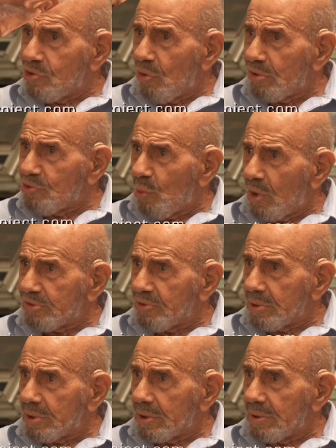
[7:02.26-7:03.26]
George
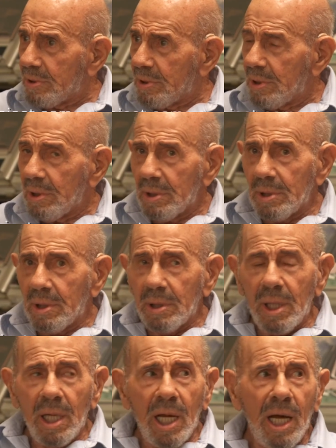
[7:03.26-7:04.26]
Washington.
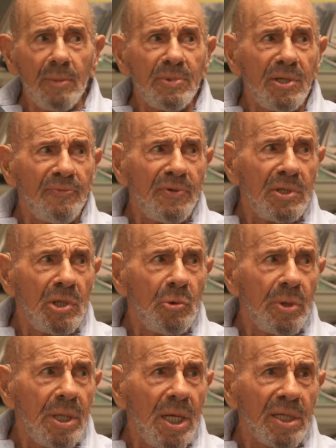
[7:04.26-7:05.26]
How many of you
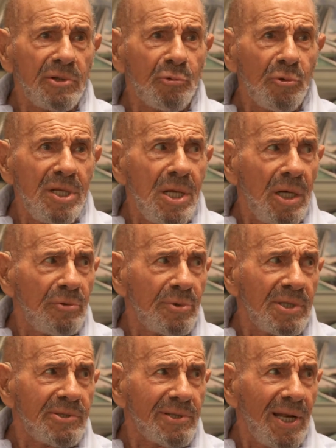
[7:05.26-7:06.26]
knew he had
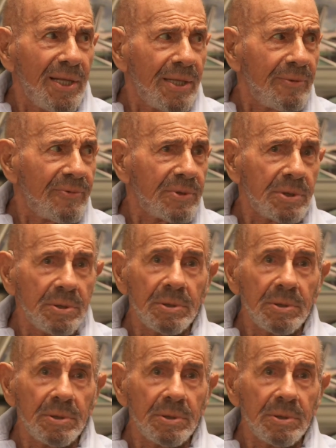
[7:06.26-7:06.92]
300 slaves?